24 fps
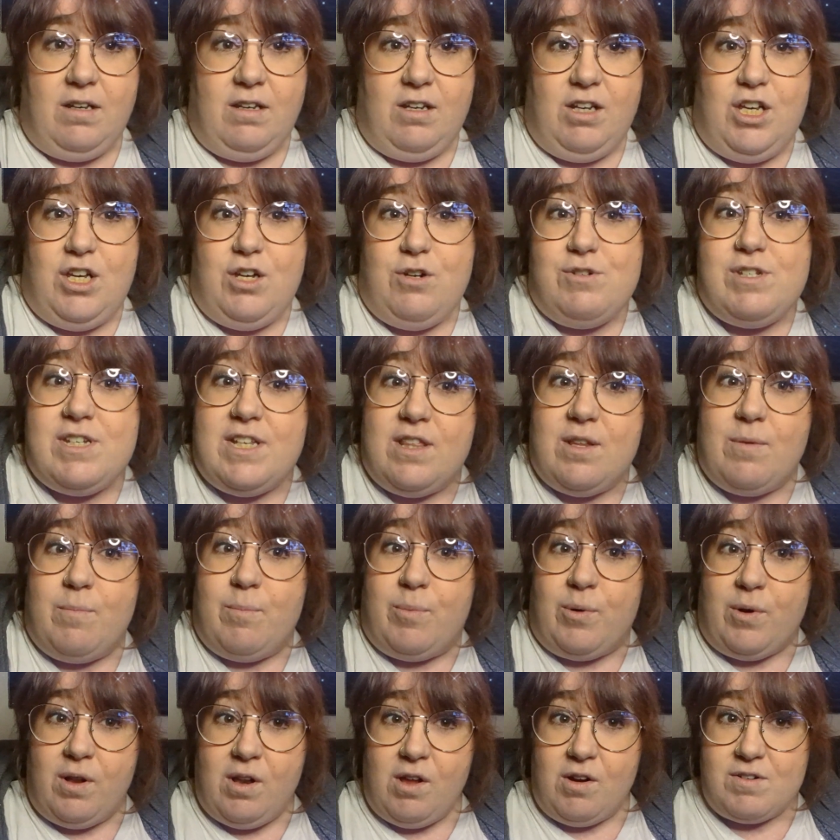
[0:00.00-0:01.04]
Using them
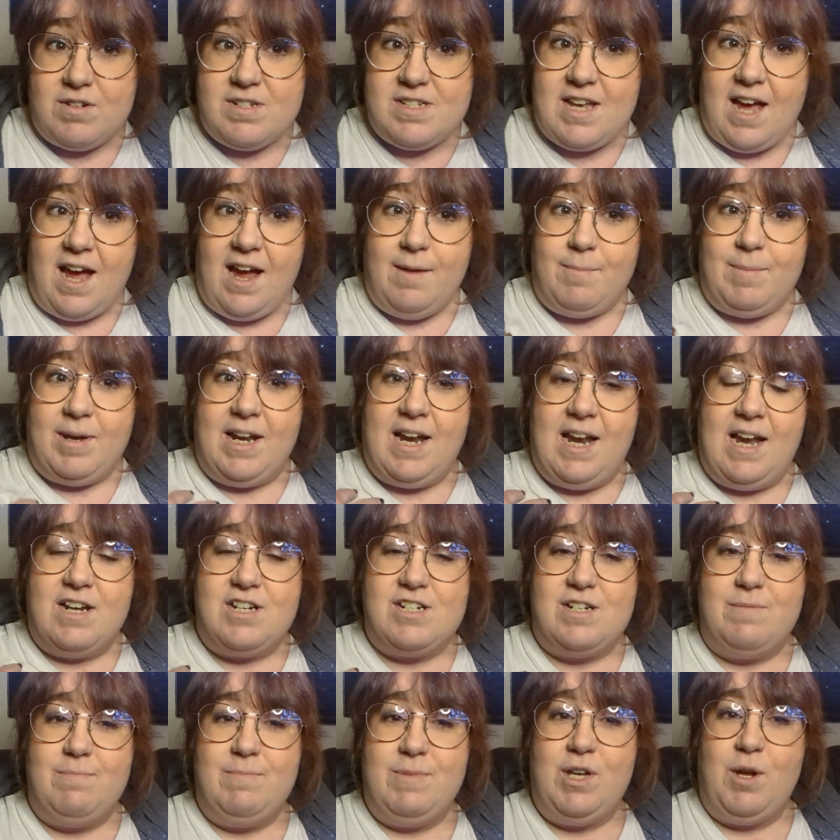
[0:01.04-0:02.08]
for a long time can
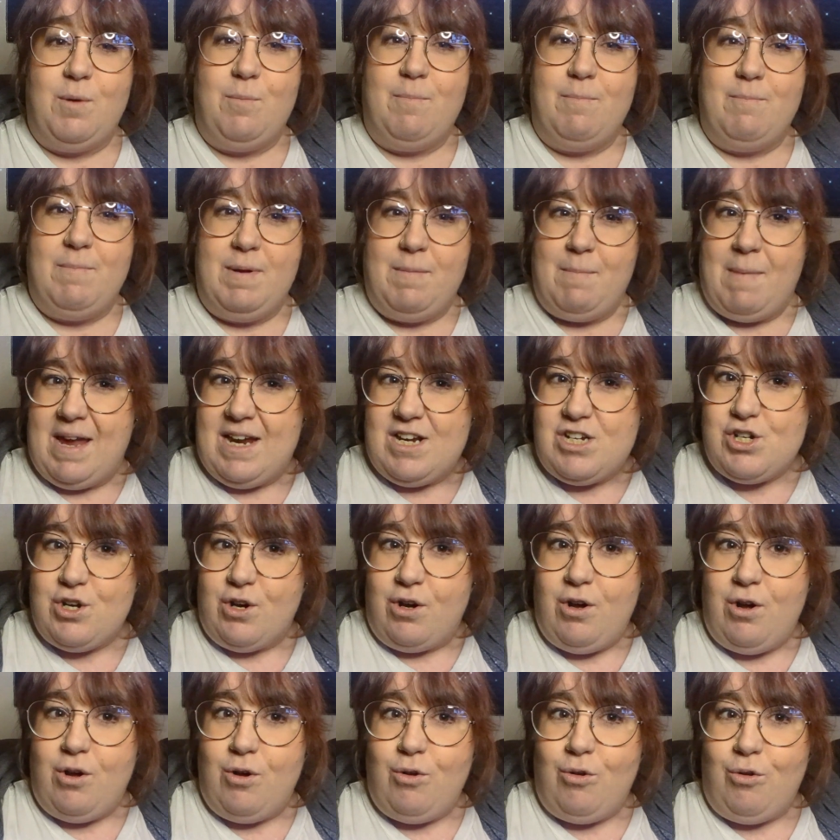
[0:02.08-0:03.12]
actually, it makes your
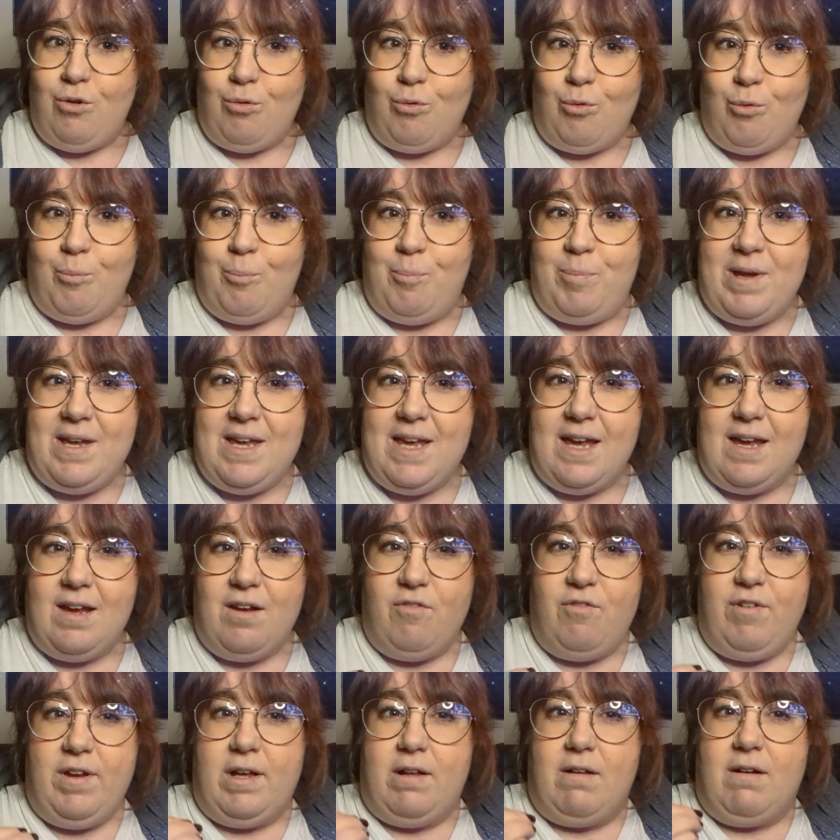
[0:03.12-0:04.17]
whole being
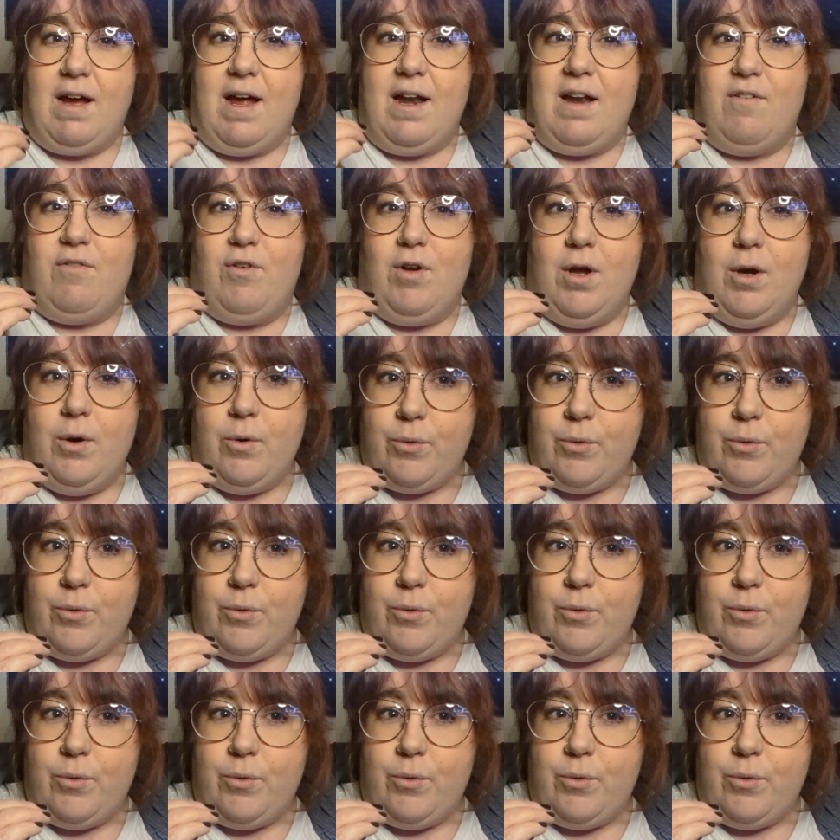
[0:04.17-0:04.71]
feel kind of